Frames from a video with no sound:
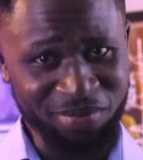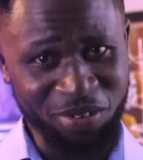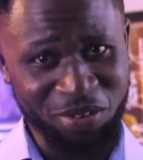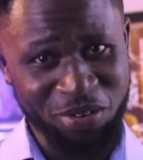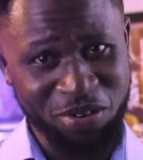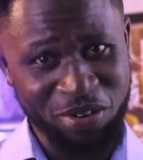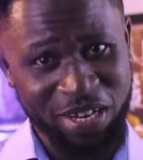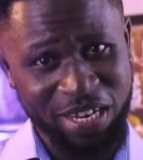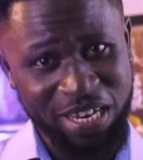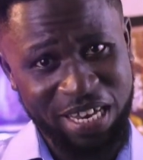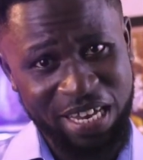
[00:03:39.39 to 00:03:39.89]

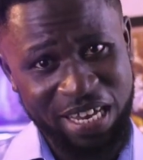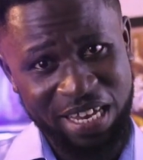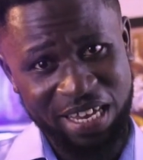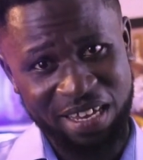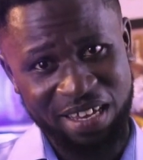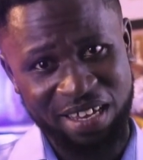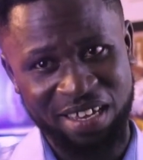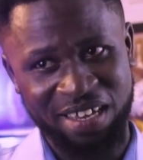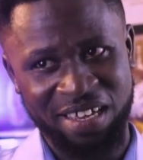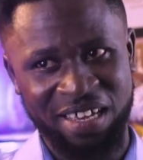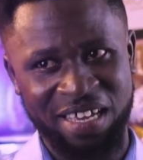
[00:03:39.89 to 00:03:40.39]
okay,
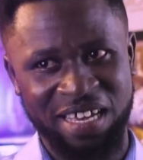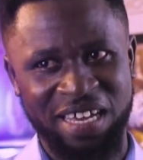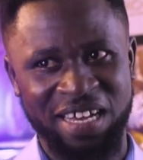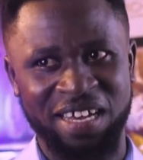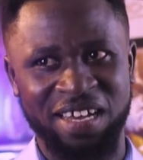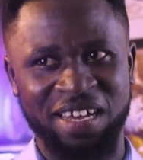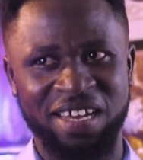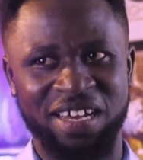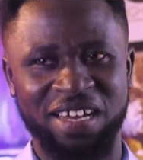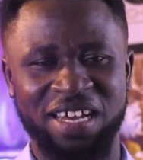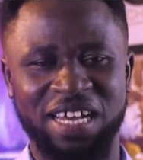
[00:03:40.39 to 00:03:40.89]

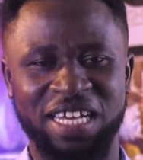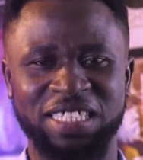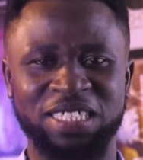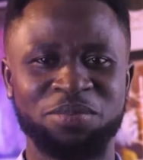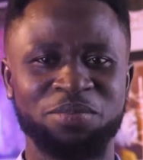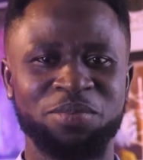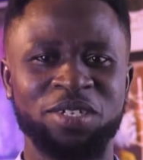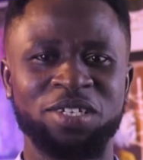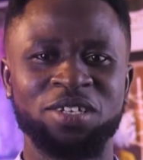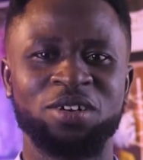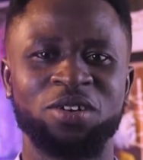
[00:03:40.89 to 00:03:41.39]
has it
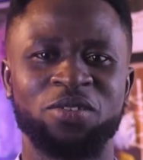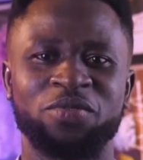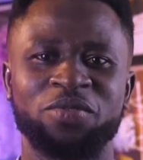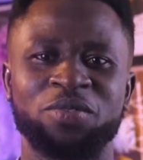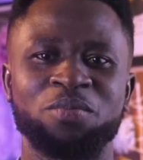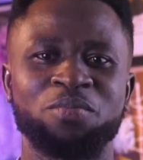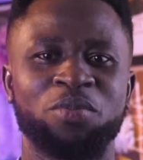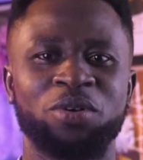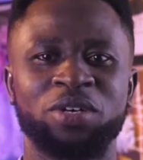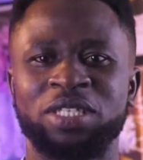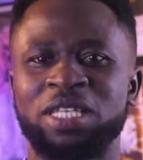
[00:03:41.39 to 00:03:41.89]
been of
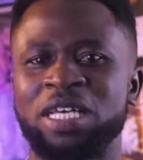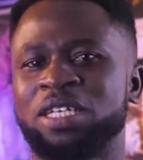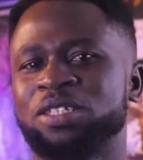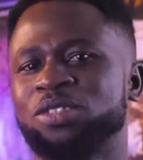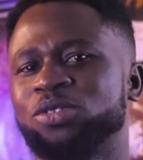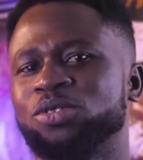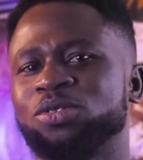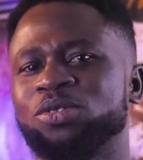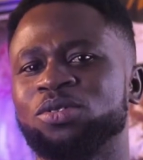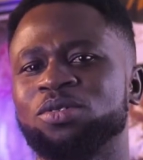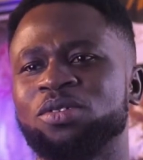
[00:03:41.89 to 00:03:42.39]
importance
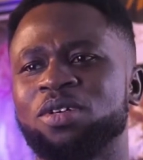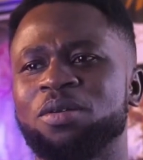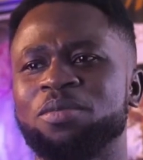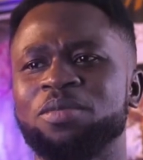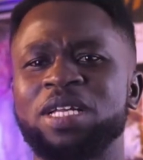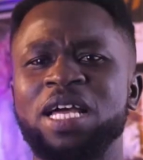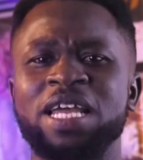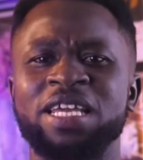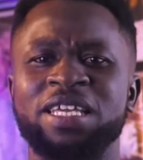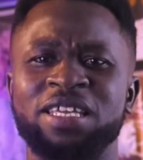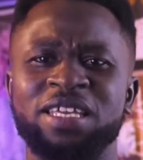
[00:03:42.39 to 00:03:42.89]
to you?
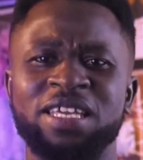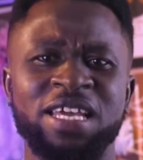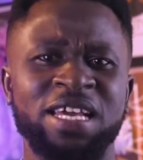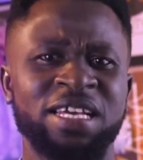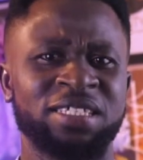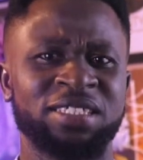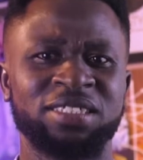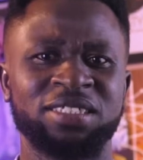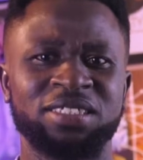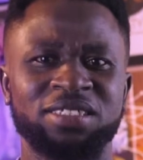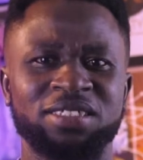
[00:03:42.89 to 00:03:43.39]
Like, yes,
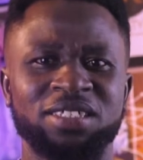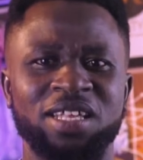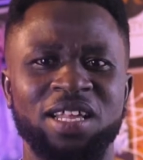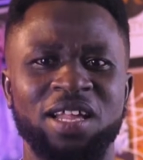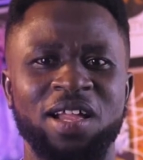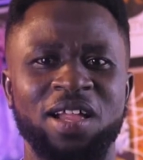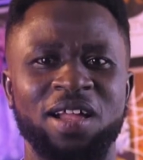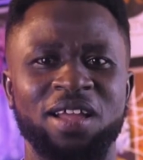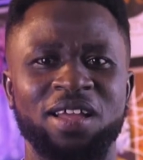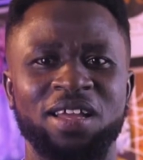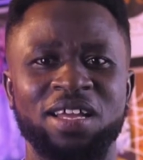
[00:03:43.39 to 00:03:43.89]

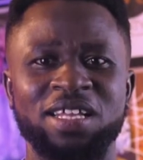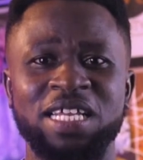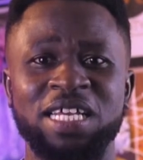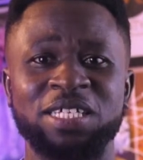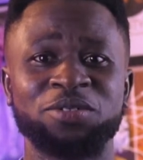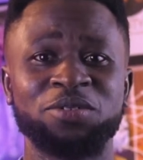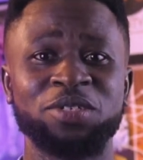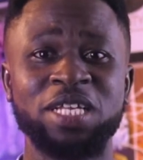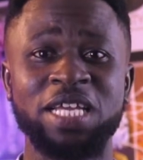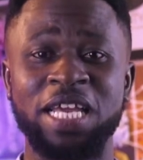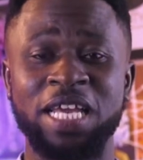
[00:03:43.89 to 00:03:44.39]
it has
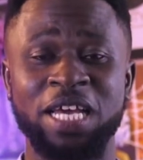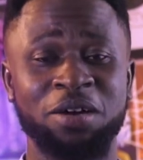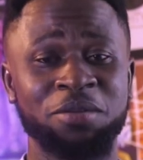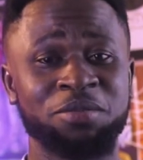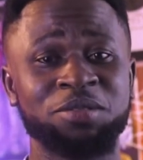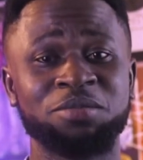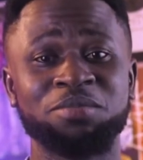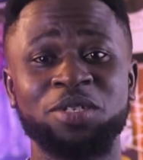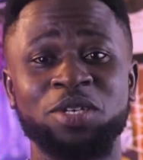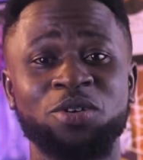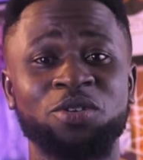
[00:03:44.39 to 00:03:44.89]
really
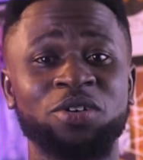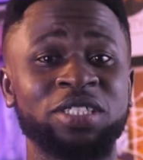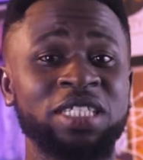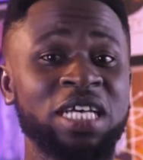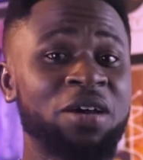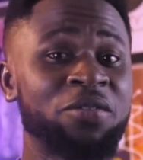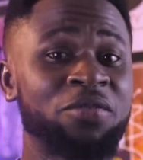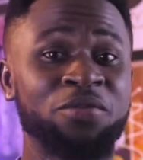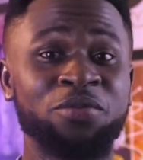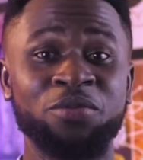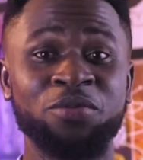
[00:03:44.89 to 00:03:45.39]
helped me because
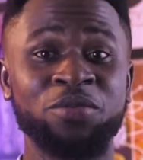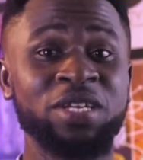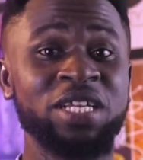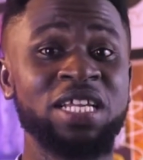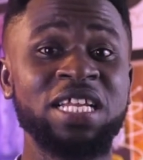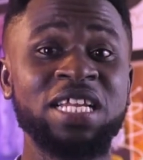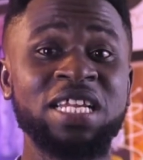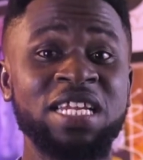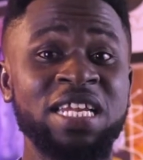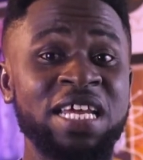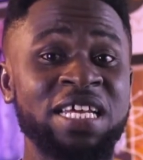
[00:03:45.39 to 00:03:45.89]
I've
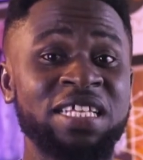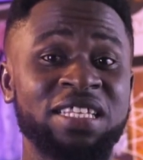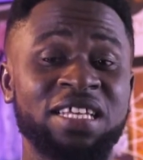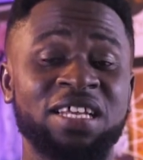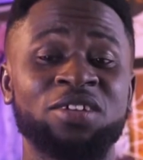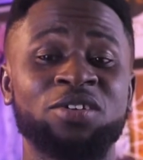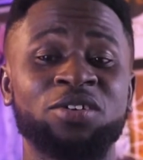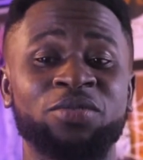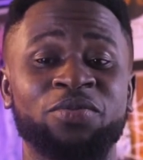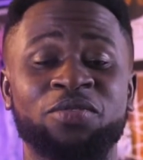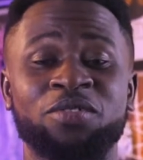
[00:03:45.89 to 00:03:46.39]
really learned a
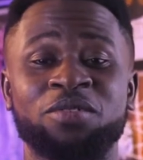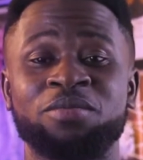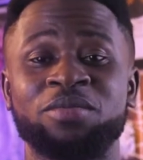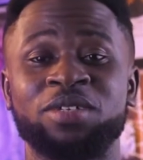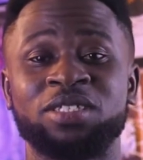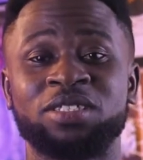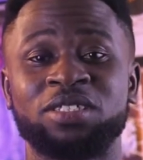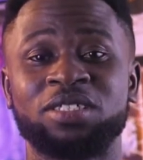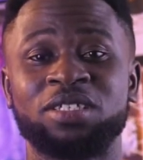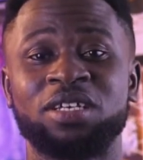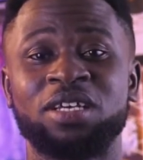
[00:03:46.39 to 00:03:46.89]
lot from it.
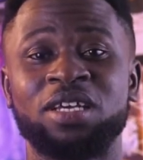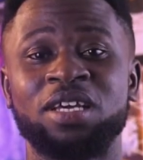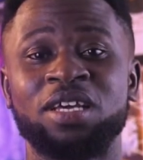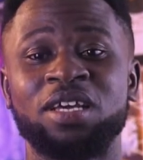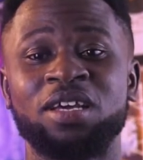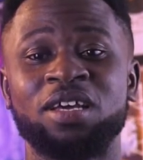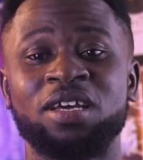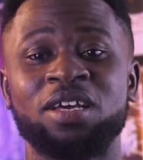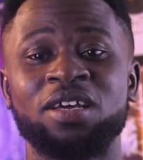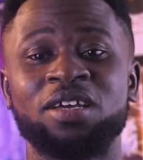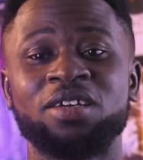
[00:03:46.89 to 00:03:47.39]

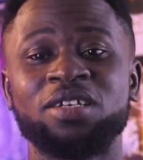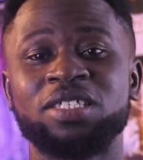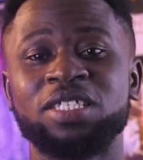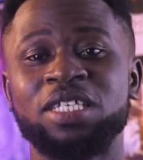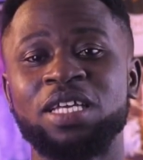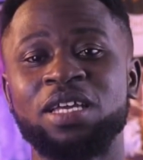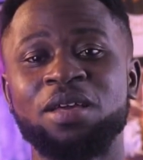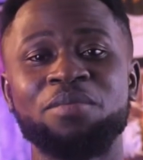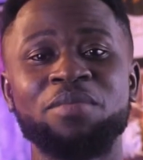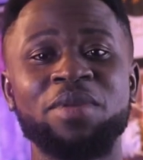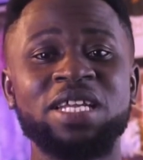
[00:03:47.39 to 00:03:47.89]
You
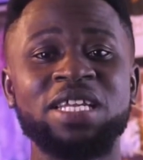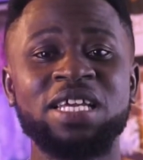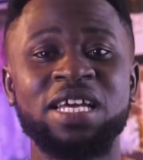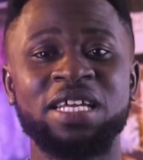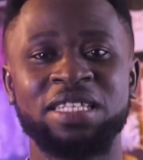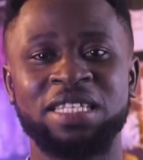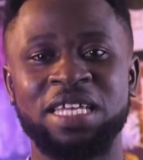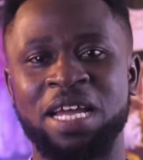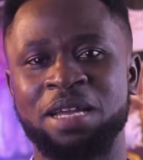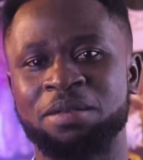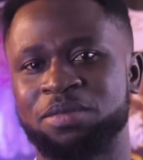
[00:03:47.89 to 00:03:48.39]
see, many a
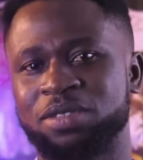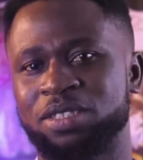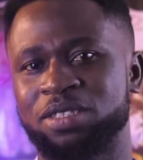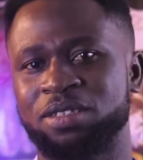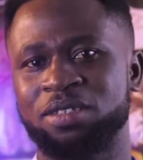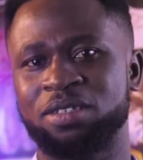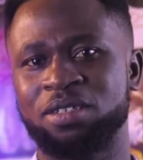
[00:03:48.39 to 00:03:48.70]
times